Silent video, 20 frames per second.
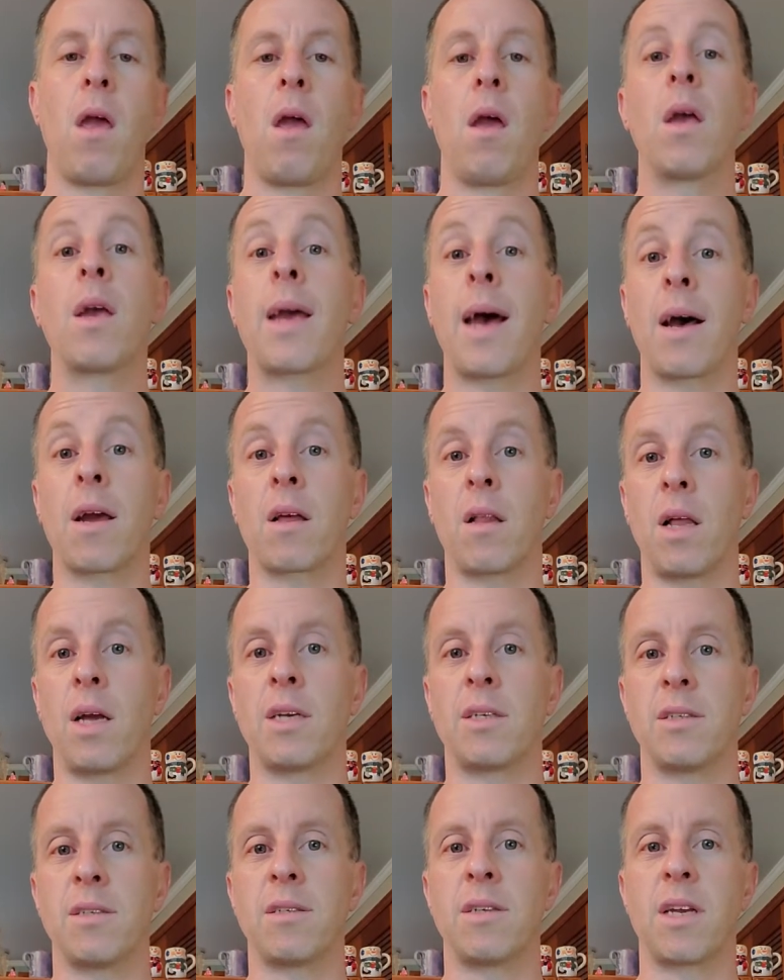
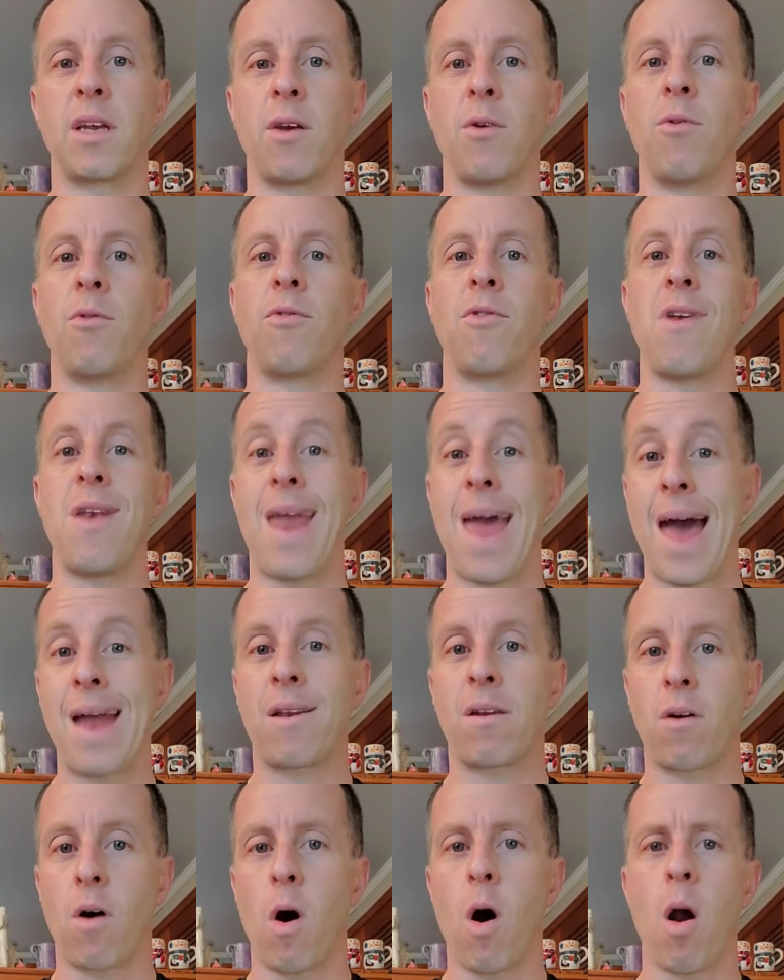calculations that use net
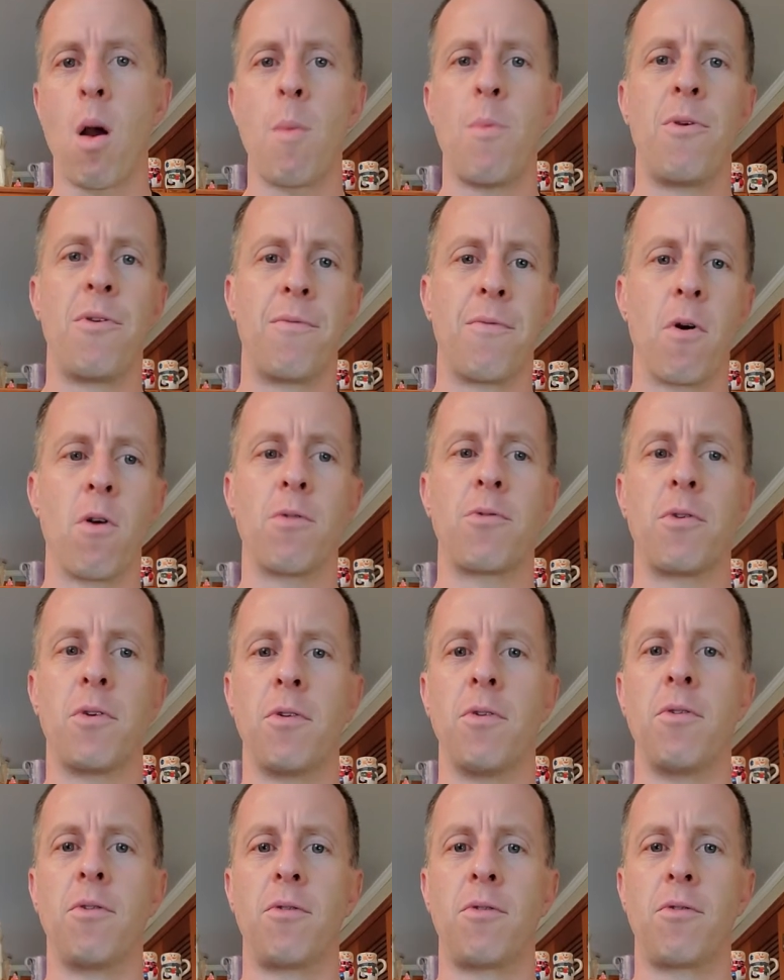carbs
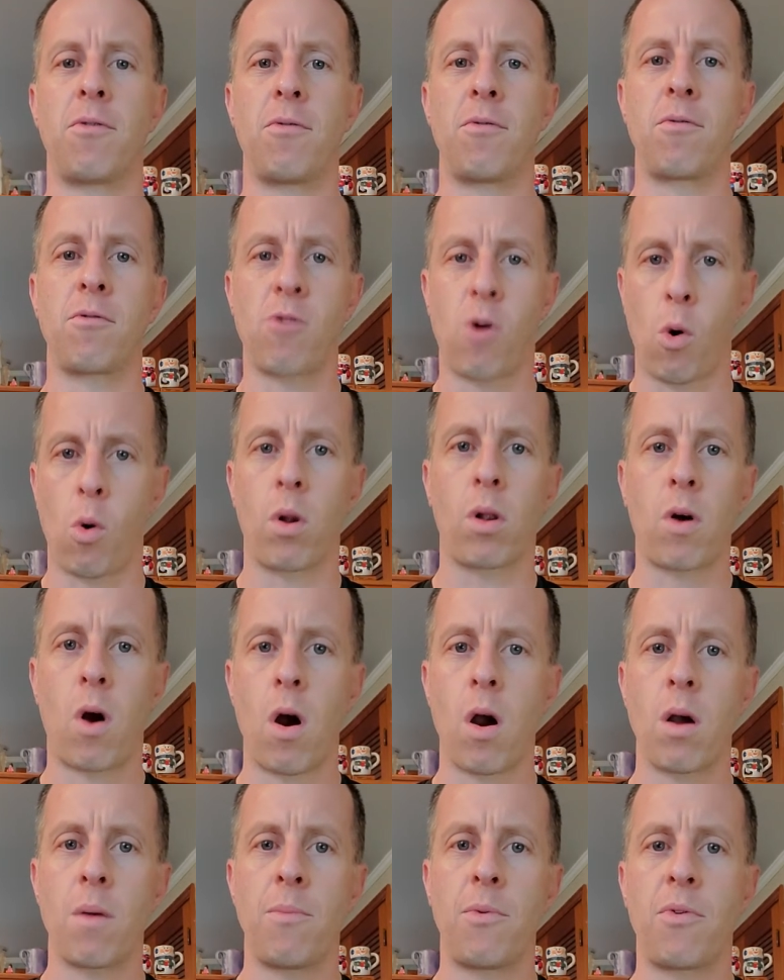versus total
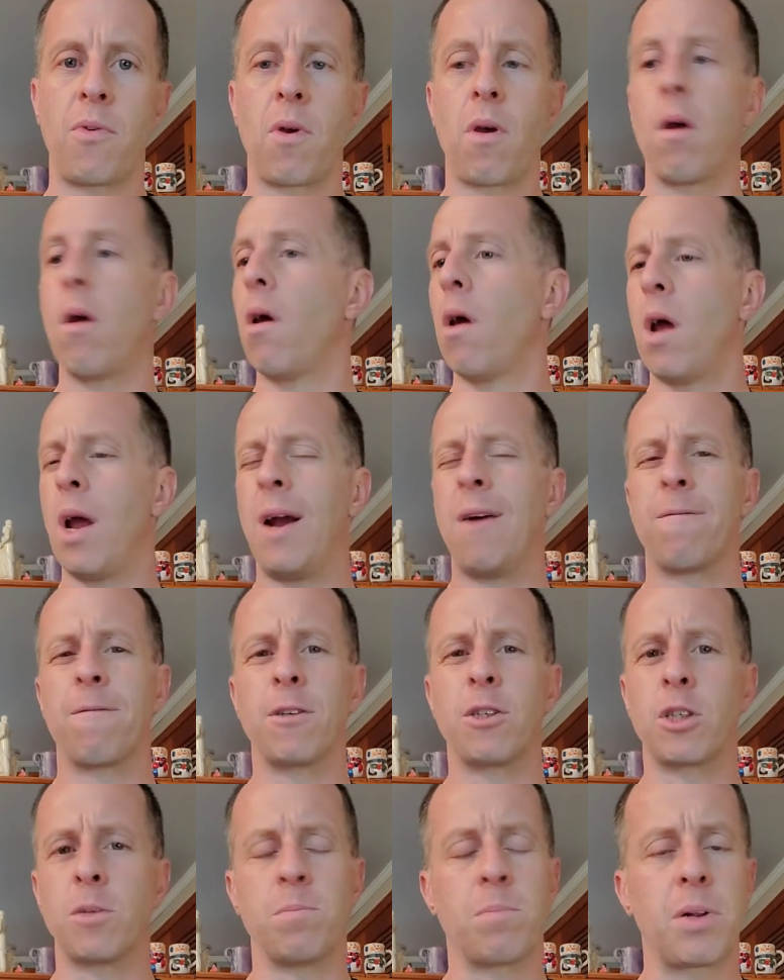carbs. For
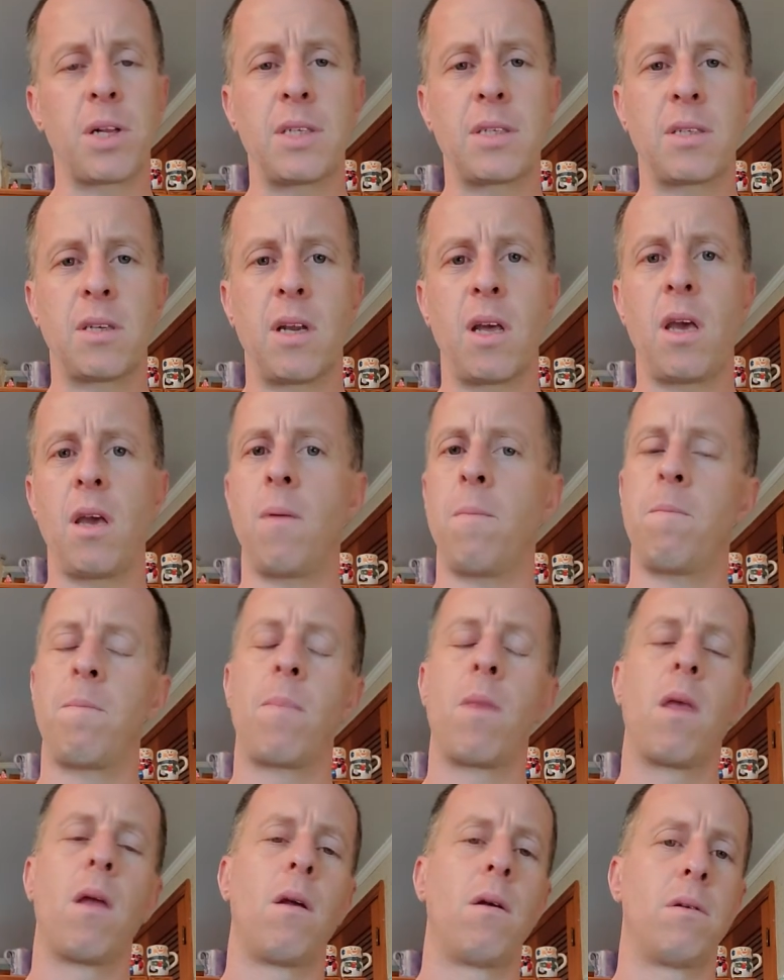simplicity,
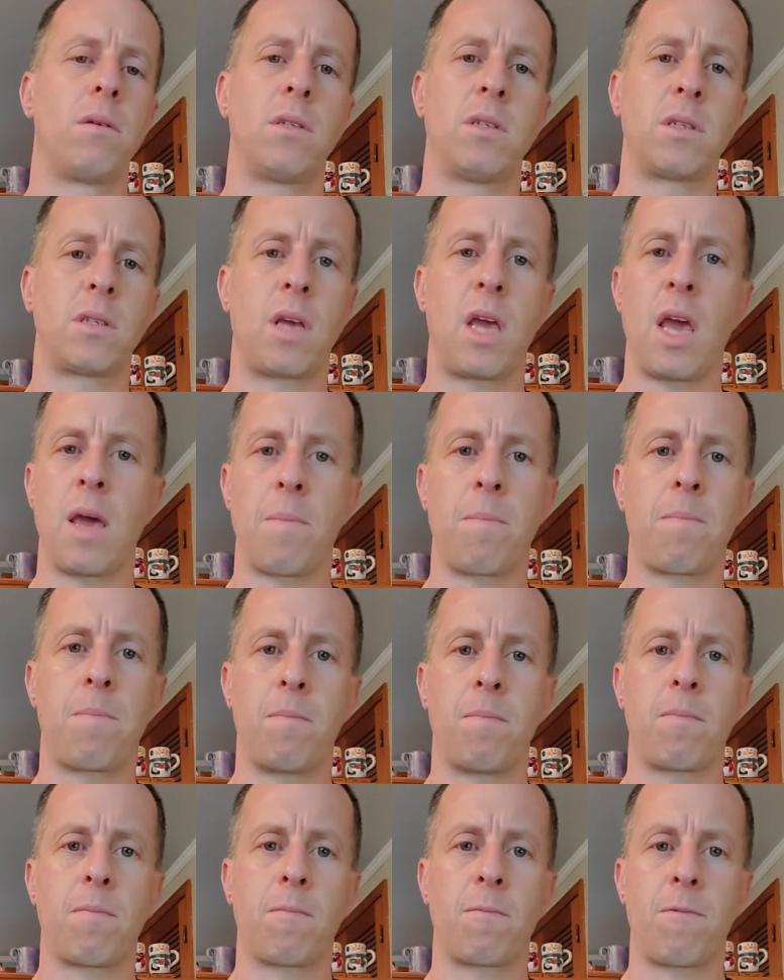just keep
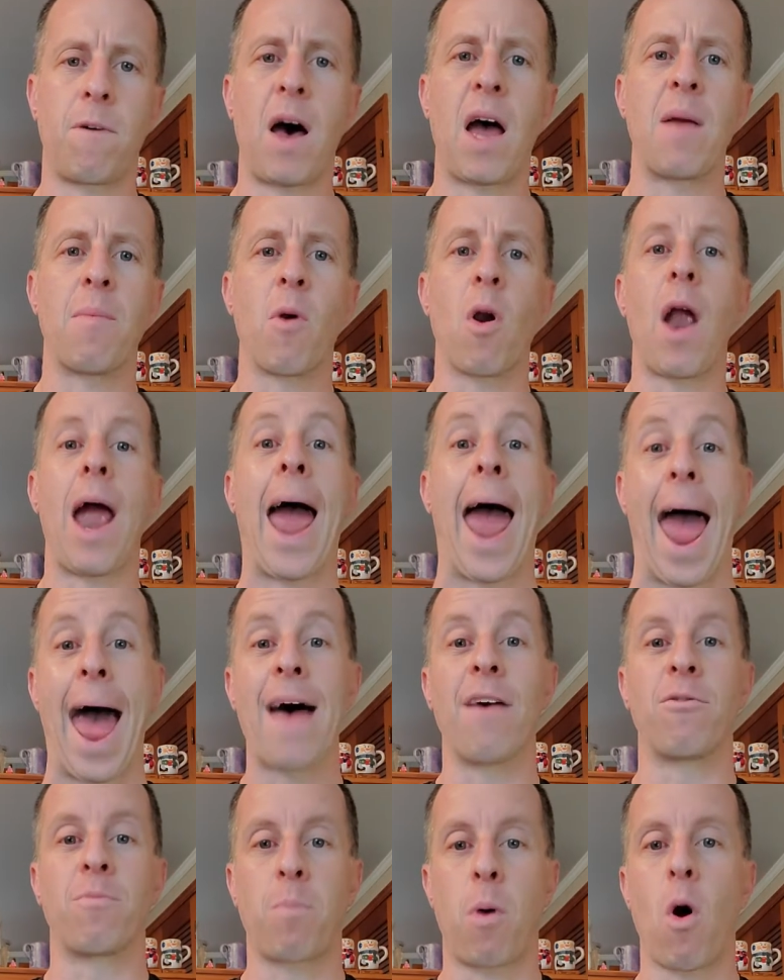fiber
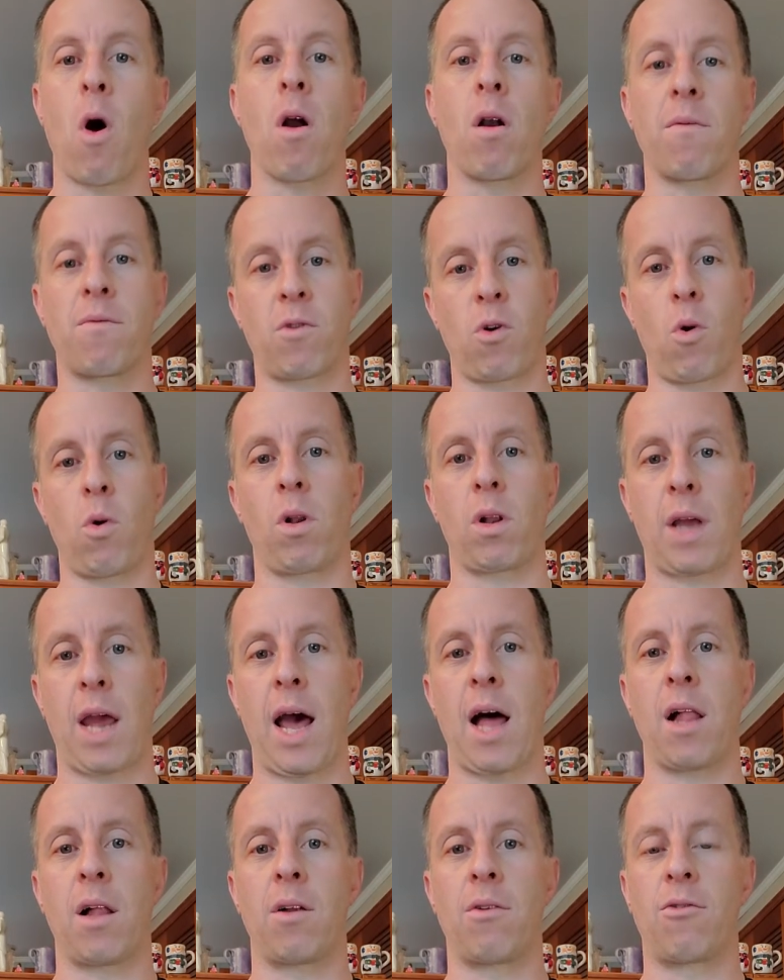as part of total
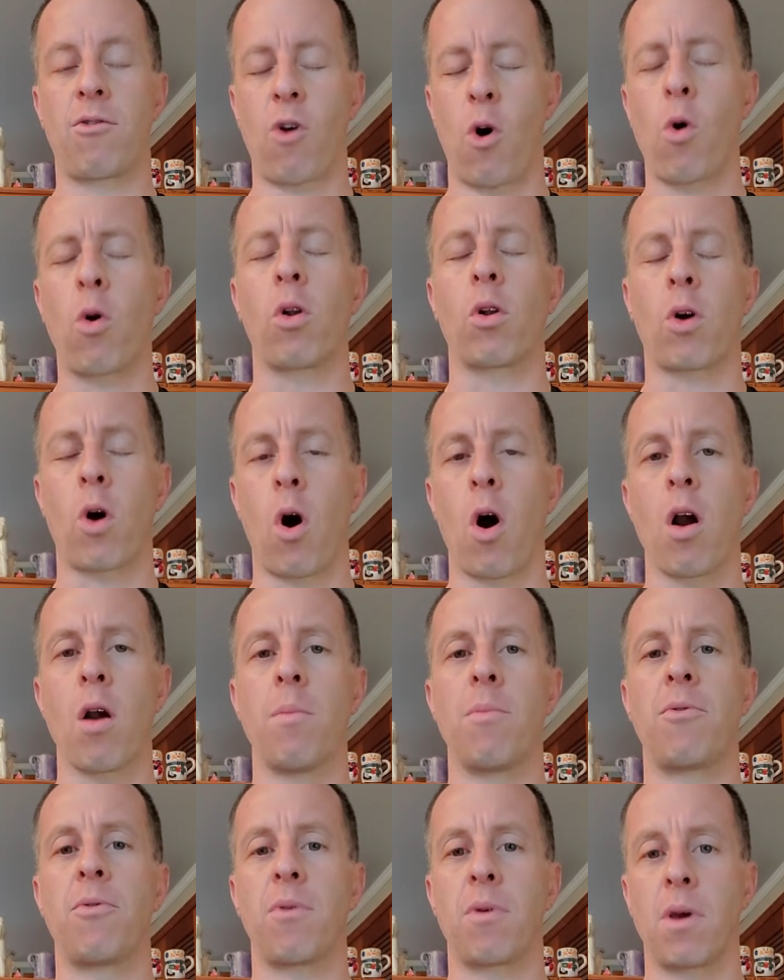
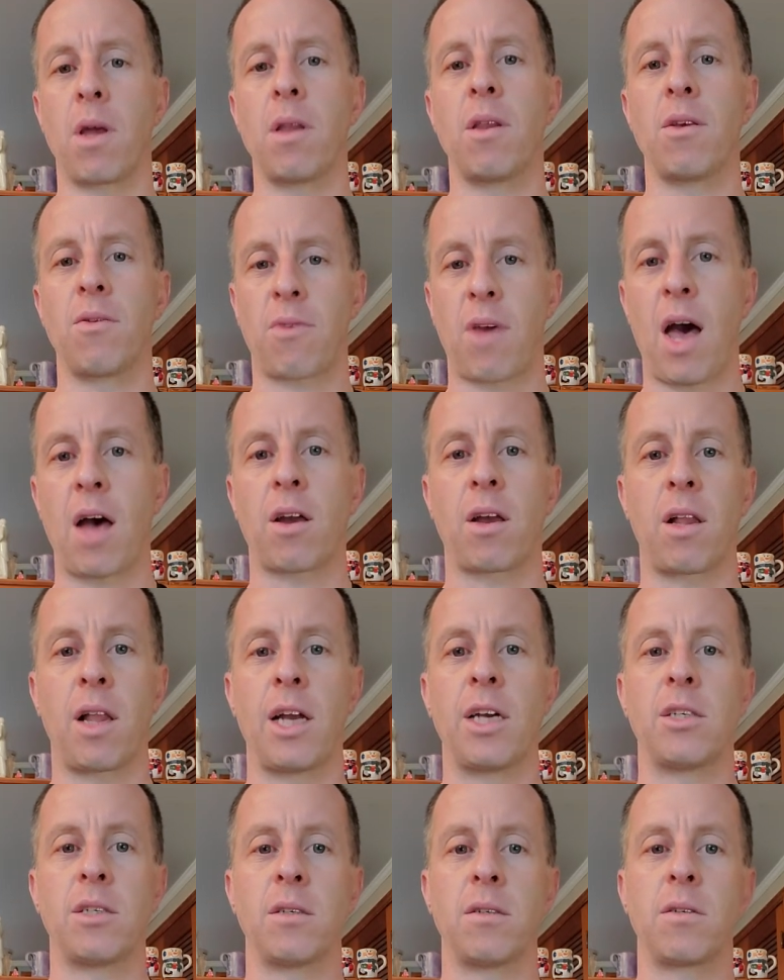carbs in these
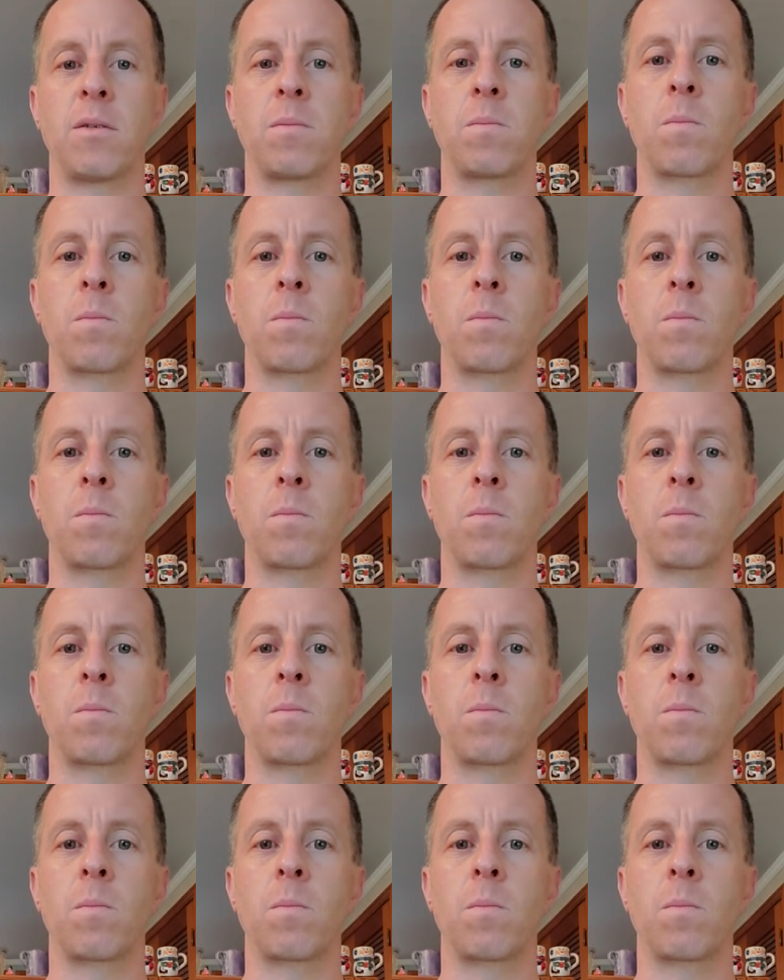calculations.